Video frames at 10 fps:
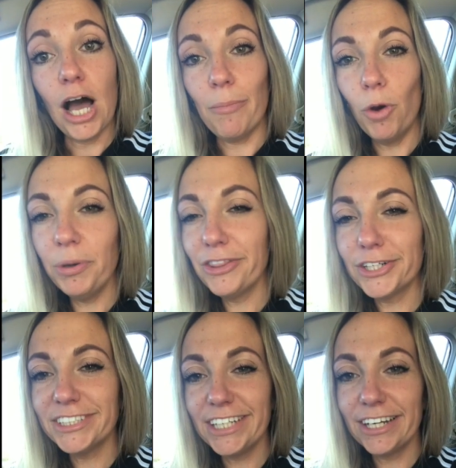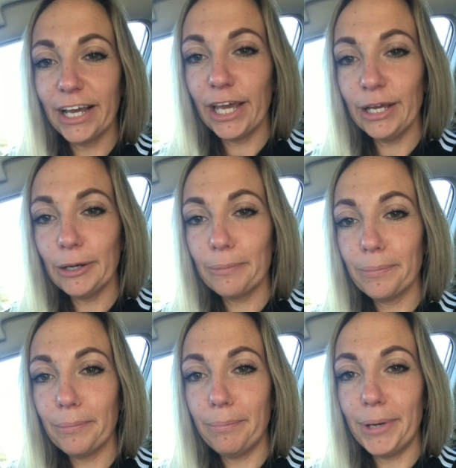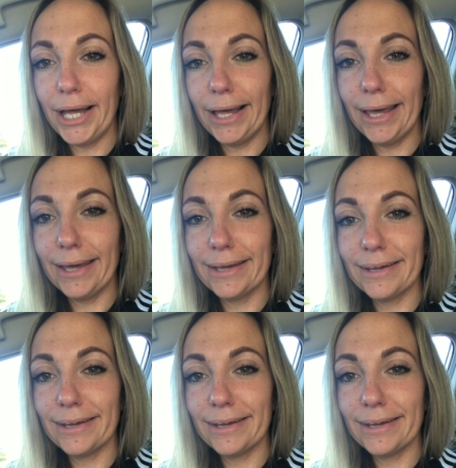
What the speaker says: I'm hoping Thursday night, but